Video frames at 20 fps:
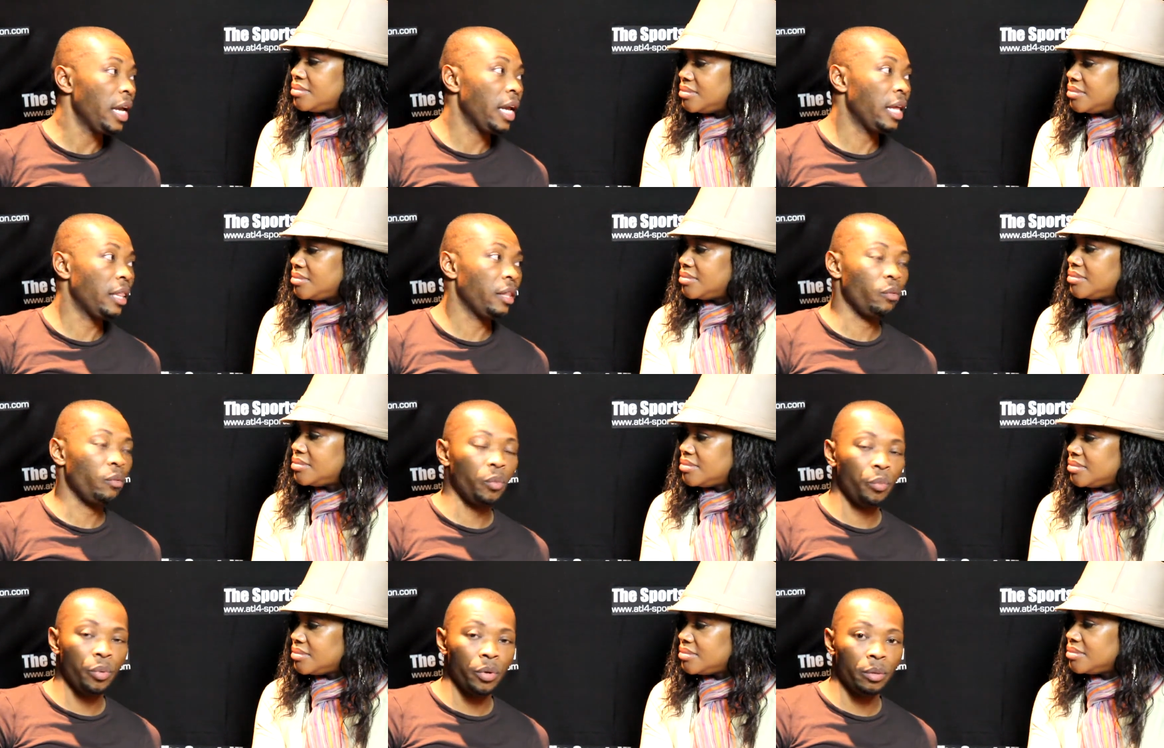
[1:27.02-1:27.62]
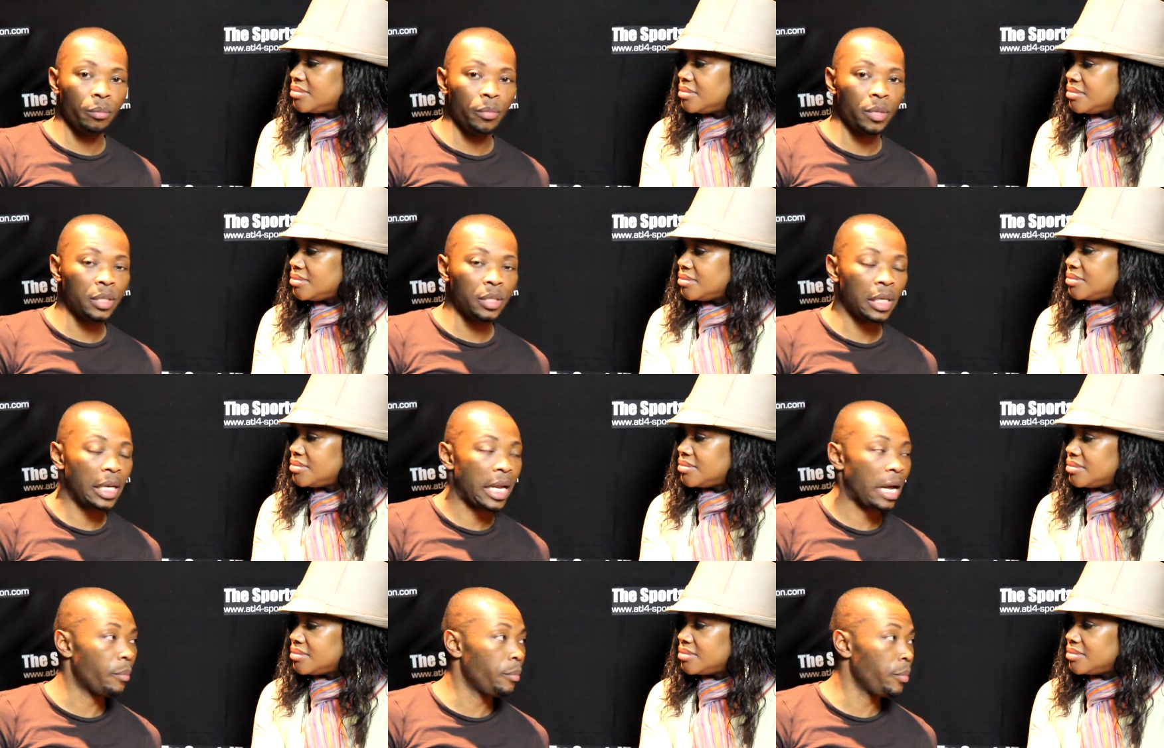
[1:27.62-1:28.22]
Speaker 1: And then we pretty
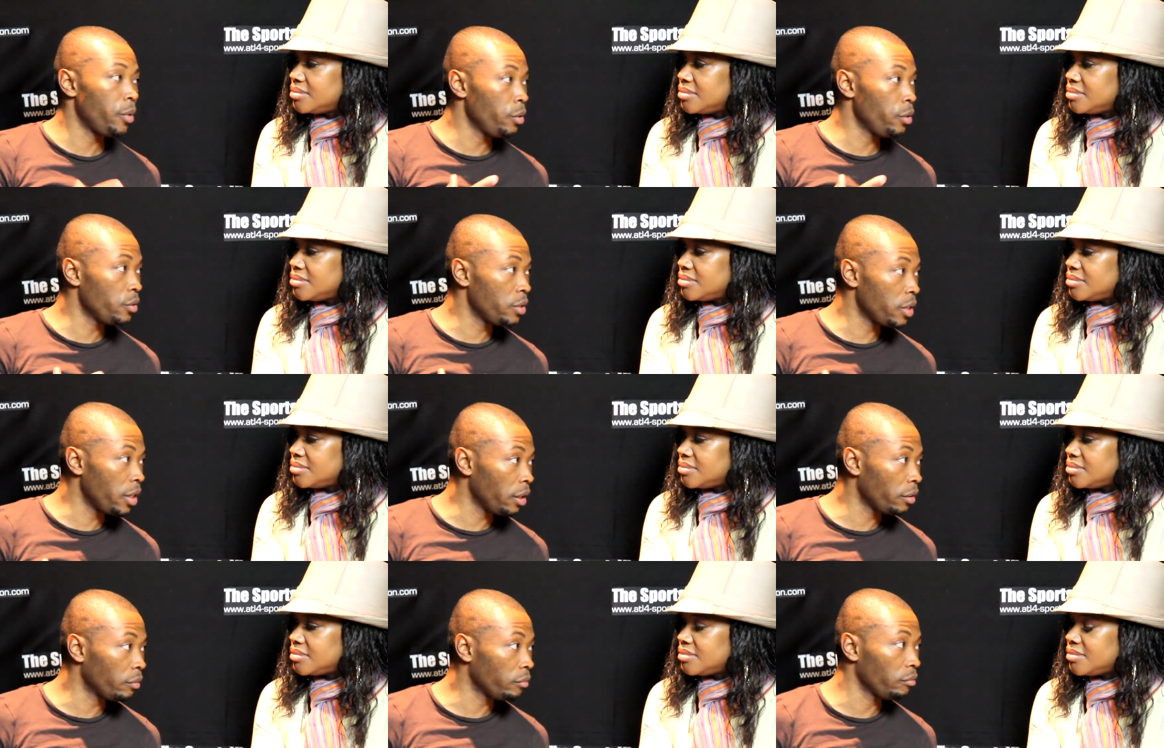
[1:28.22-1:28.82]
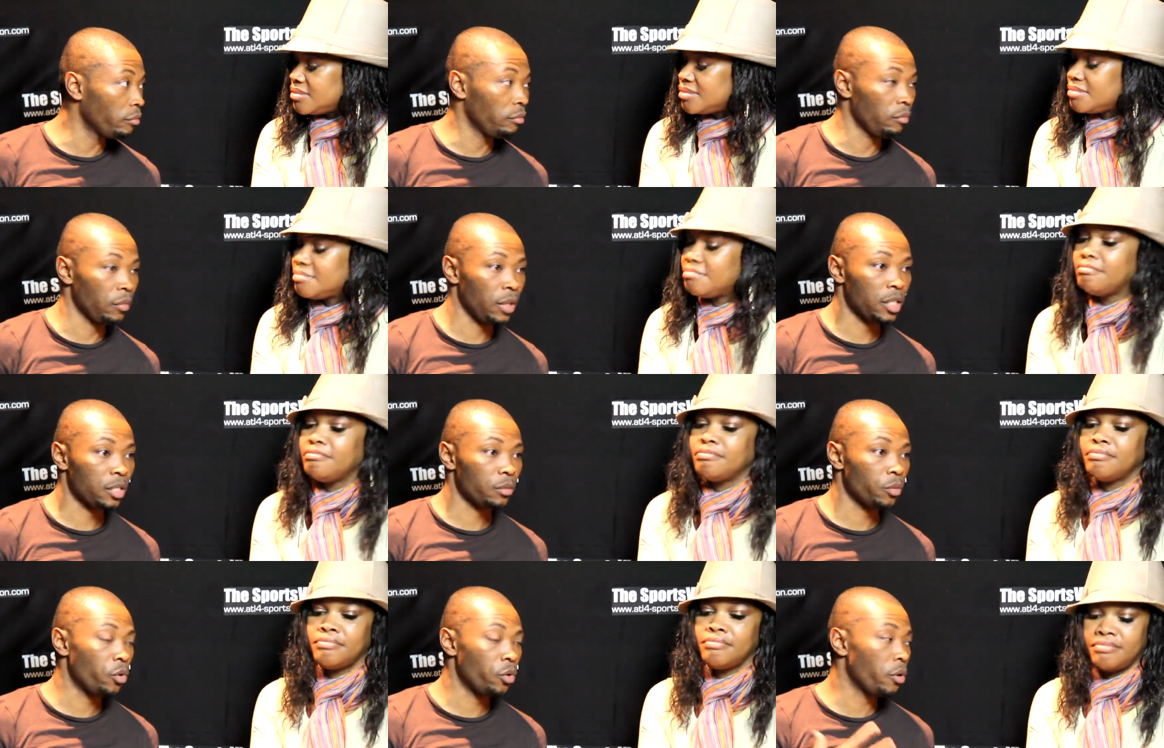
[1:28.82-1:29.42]
much get our music,
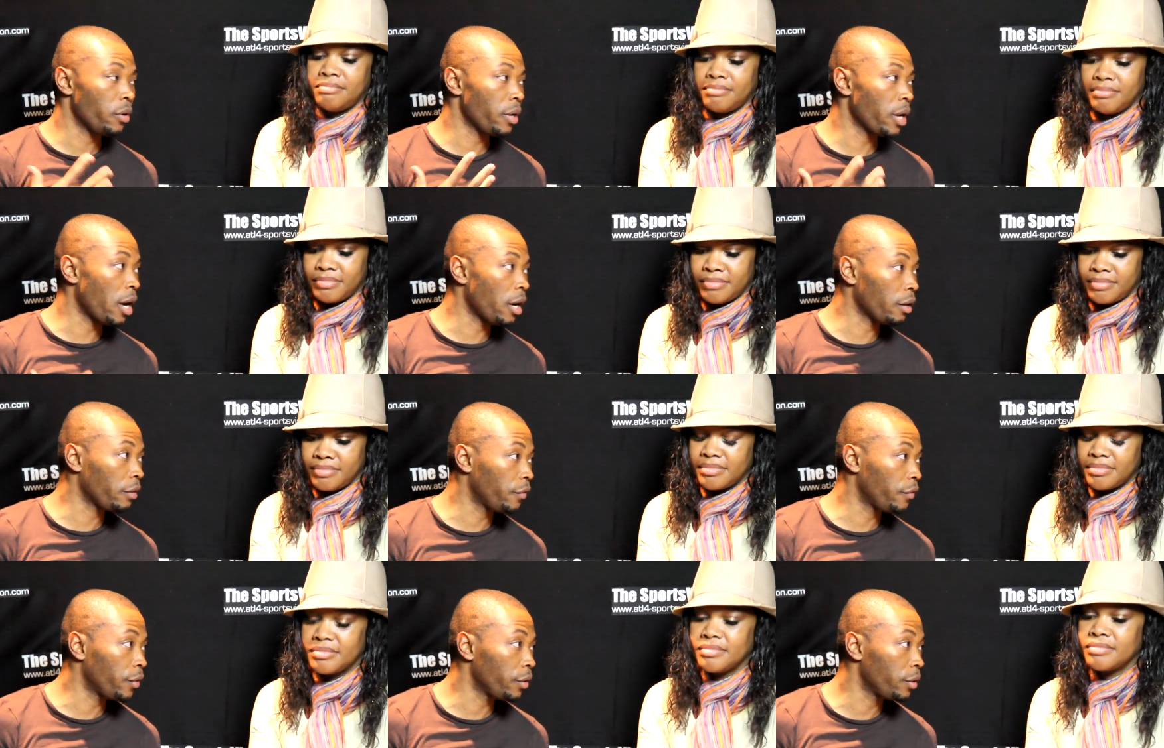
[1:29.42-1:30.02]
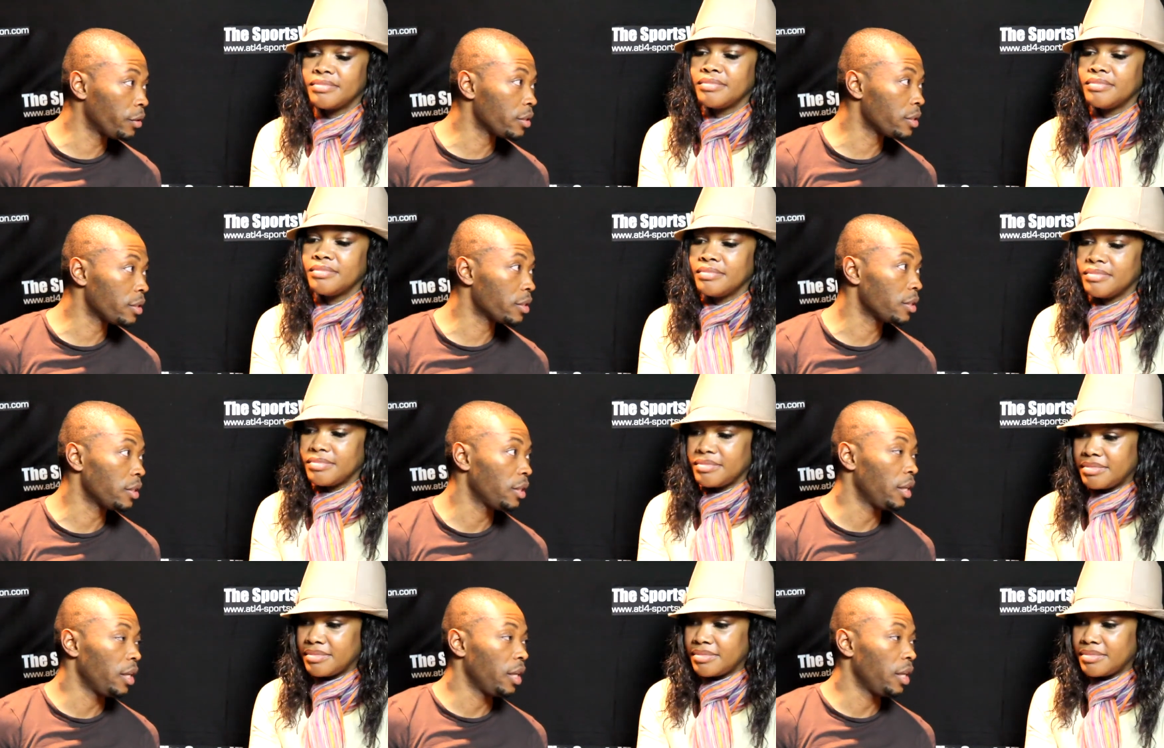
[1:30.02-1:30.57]
get some choreographers,